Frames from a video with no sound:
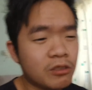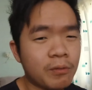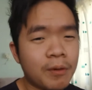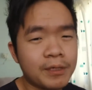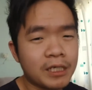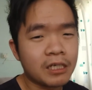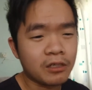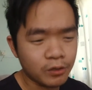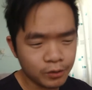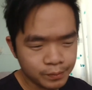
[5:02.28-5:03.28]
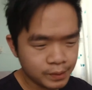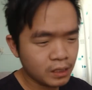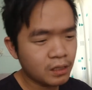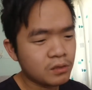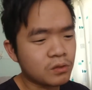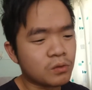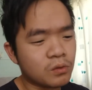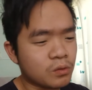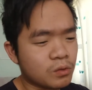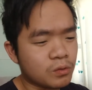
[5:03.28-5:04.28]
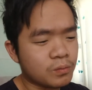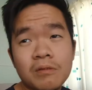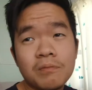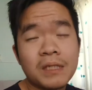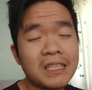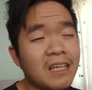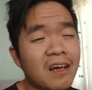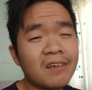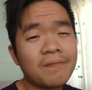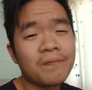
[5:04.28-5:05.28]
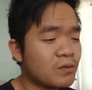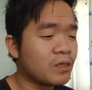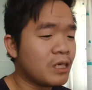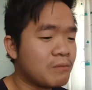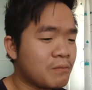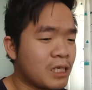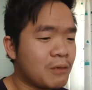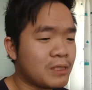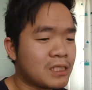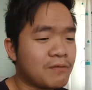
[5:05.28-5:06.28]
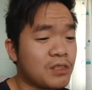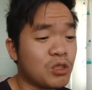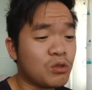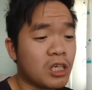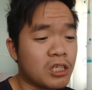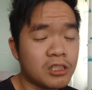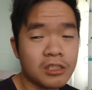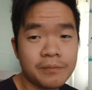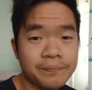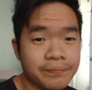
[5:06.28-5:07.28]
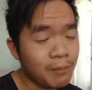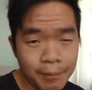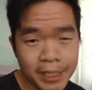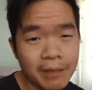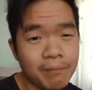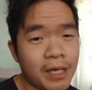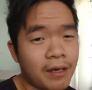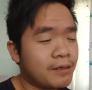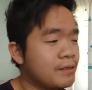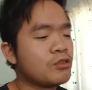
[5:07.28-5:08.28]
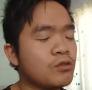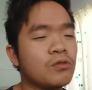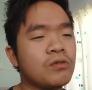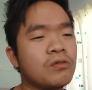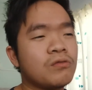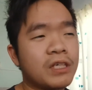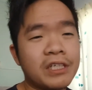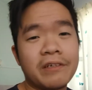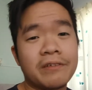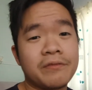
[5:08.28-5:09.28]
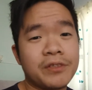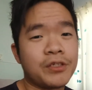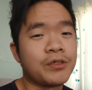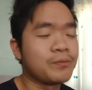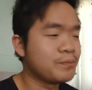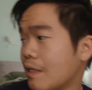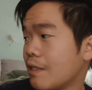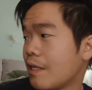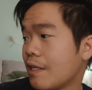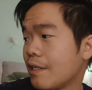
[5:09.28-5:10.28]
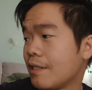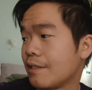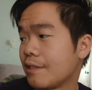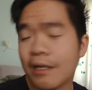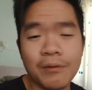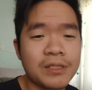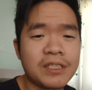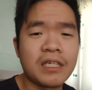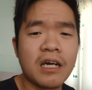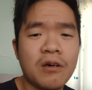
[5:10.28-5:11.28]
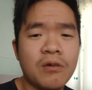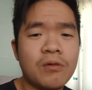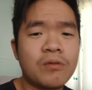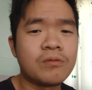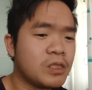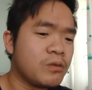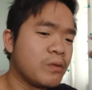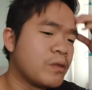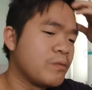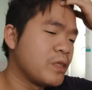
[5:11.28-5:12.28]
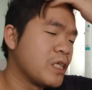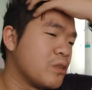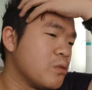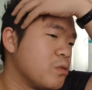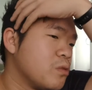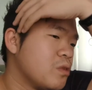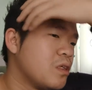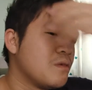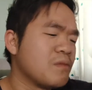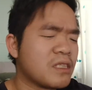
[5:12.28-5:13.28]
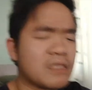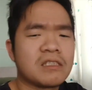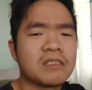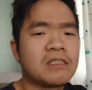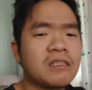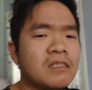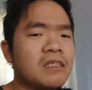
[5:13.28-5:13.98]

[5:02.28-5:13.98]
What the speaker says: so I'm probably gonna go to Bintang to get myself a new charger and I'll probably come back to render out the video. And then, yeah, we'll see what we can do as I just